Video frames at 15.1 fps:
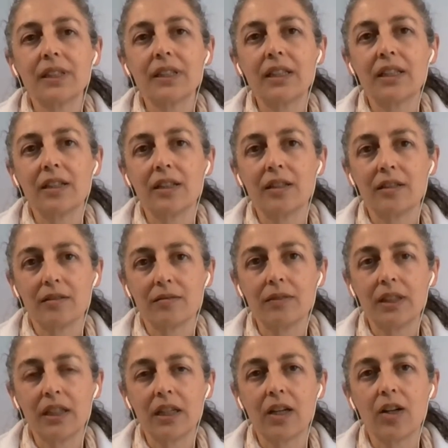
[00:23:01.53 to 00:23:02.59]
in
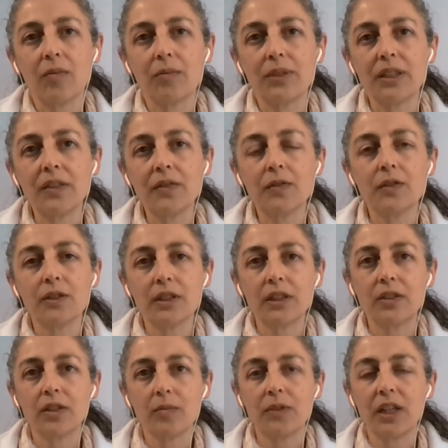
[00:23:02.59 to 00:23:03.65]
a company for the
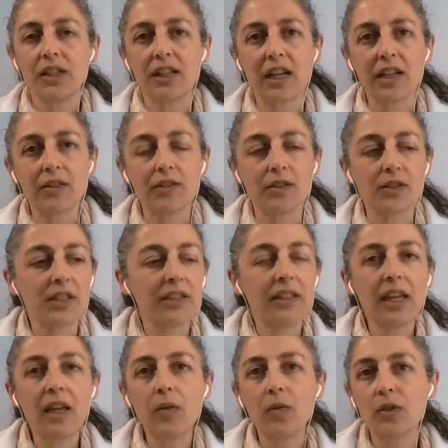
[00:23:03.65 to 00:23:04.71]
top directors,
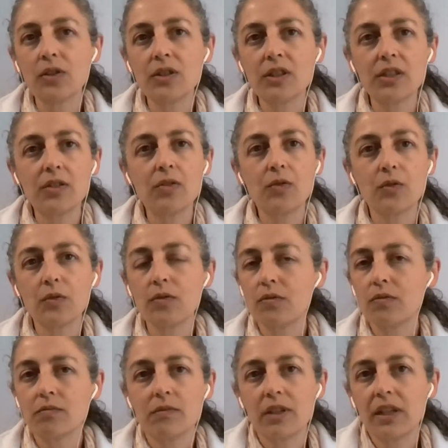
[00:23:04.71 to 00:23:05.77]
and they wanted to
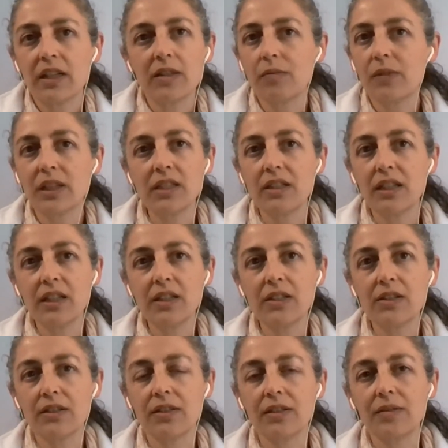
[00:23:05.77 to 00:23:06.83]
learn
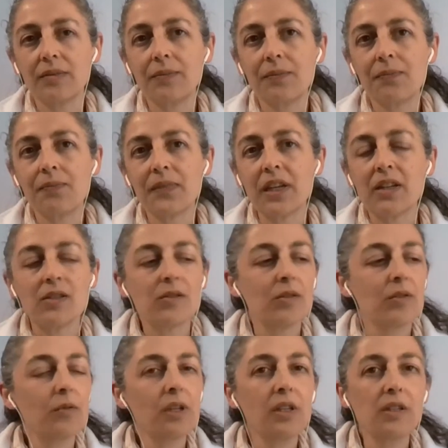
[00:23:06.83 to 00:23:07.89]
meditation.
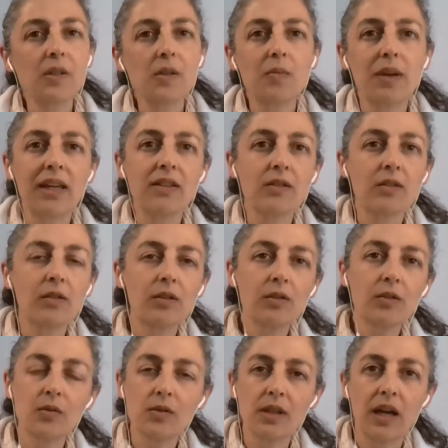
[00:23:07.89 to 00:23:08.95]
So we spent all
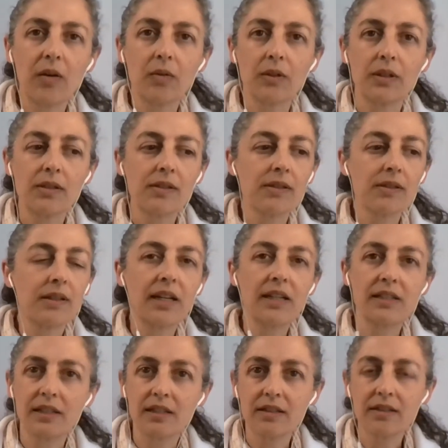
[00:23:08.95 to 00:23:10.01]
those hours
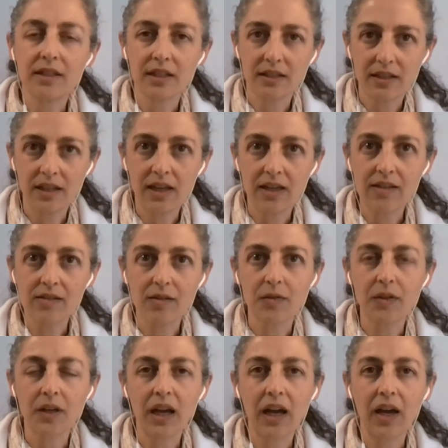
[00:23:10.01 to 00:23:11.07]
learning techniques
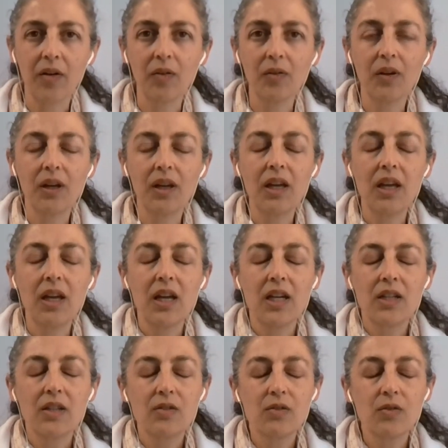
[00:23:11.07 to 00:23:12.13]
of how
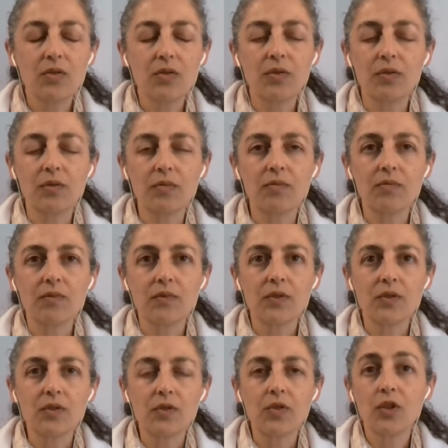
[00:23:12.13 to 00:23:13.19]
to
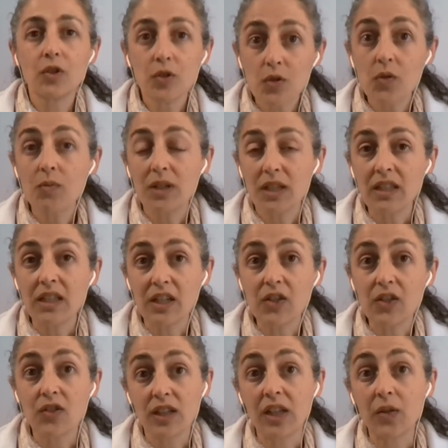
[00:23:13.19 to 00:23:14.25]
use
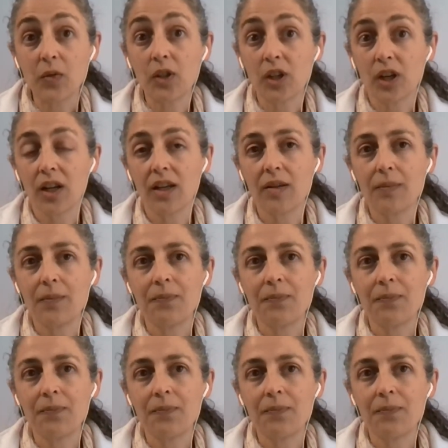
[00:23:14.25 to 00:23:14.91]
meditation at work.